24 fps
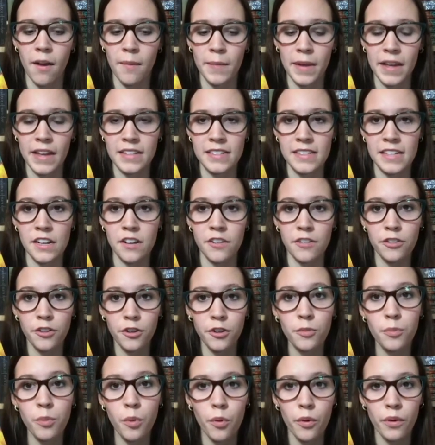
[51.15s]
It's in
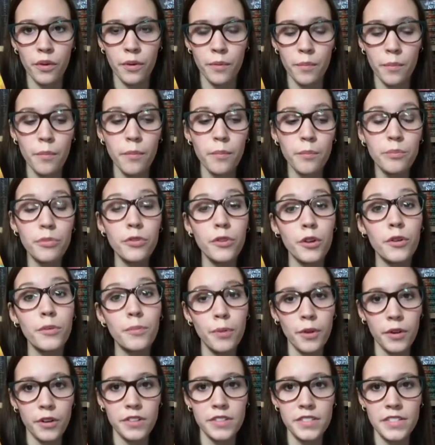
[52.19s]
third
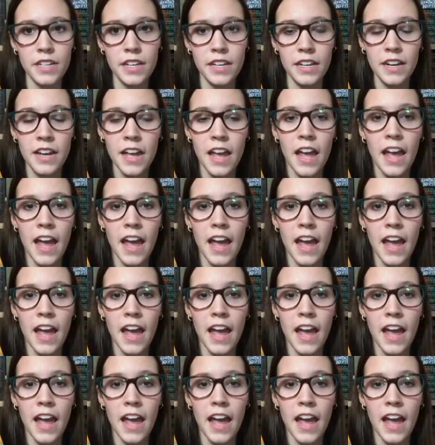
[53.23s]
person,